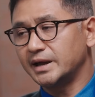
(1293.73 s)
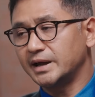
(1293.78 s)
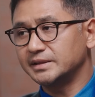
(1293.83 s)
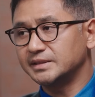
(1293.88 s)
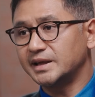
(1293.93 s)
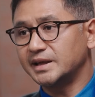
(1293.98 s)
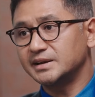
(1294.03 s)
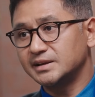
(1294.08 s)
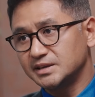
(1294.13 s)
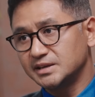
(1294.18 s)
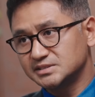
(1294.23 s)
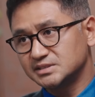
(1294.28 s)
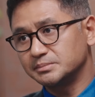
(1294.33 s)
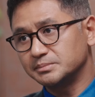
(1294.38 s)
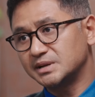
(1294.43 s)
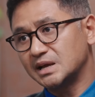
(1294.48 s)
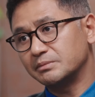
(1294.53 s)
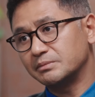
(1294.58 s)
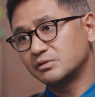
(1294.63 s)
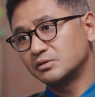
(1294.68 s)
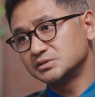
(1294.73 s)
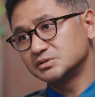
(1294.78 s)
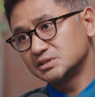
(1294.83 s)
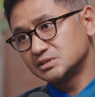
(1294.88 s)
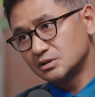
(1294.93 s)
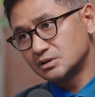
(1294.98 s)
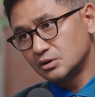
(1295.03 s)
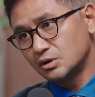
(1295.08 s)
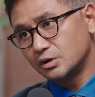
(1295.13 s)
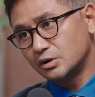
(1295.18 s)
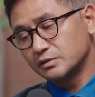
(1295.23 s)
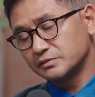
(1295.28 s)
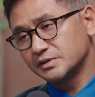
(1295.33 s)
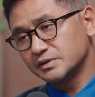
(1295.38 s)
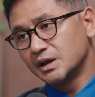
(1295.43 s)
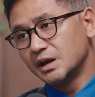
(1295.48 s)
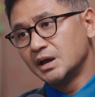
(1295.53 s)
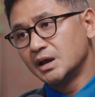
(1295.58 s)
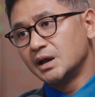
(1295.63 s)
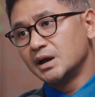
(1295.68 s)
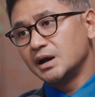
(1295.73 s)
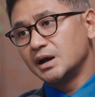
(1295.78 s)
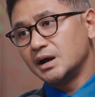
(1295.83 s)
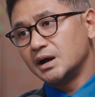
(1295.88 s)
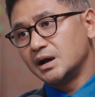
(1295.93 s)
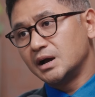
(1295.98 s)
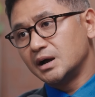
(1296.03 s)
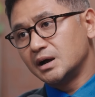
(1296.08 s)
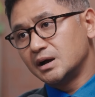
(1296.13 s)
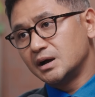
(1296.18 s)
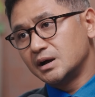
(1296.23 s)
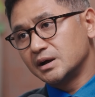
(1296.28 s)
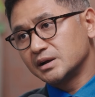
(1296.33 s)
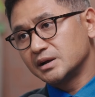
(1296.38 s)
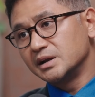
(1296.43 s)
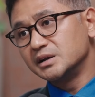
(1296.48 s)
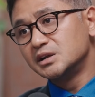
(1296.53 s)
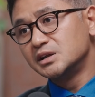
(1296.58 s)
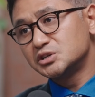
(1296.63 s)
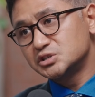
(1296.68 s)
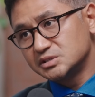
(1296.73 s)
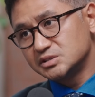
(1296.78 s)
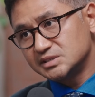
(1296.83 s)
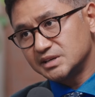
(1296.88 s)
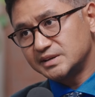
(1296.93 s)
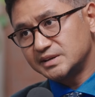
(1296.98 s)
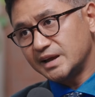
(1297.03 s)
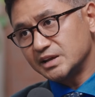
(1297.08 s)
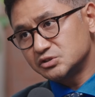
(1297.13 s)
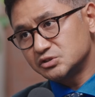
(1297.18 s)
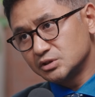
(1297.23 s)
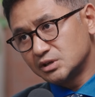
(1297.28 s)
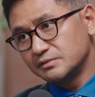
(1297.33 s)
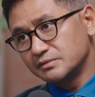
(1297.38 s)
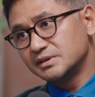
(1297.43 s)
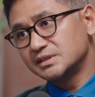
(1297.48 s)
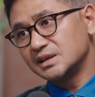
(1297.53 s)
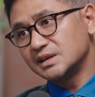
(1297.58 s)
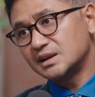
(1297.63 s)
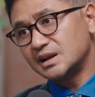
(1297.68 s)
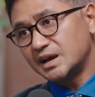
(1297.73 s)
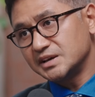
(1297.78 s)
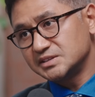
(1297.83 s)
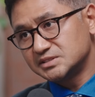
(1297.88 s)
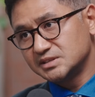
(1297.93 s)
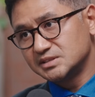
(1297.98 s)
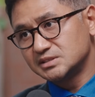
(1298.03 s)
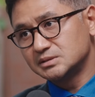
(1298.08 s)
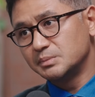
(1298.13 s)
and that takes some time because there's a lot of conditions attached to giving that license: